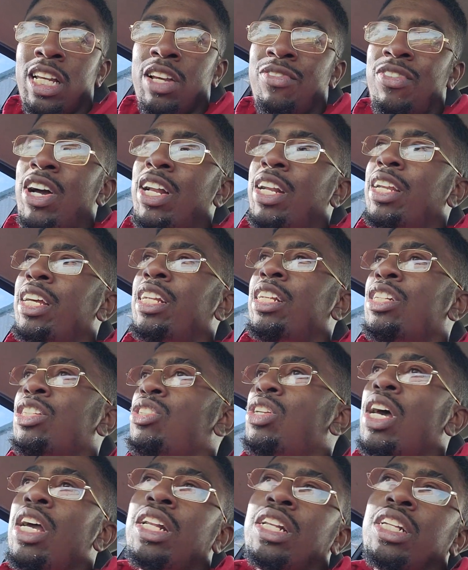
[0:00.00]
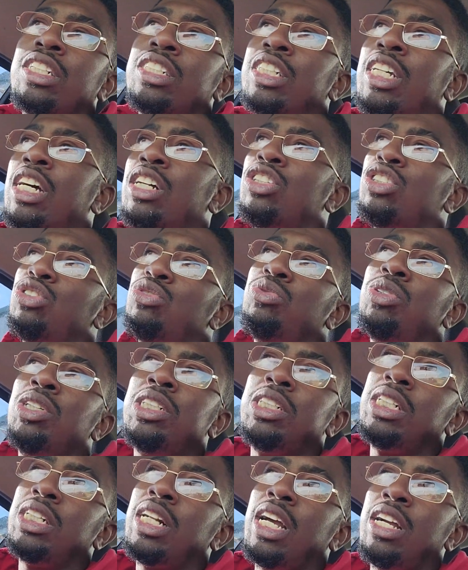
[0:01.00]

if I didn't do like the channel switching,